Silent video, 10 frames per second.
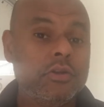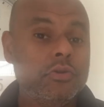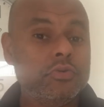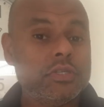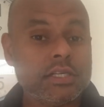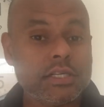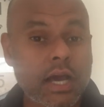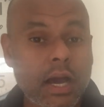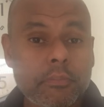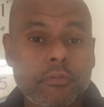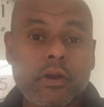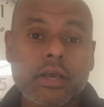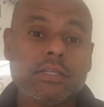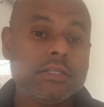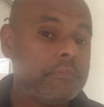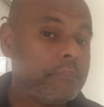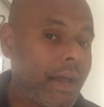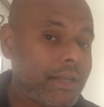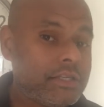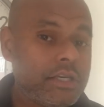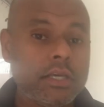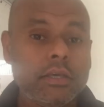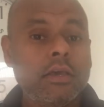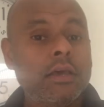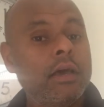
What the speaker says: do certain upgrades, patching.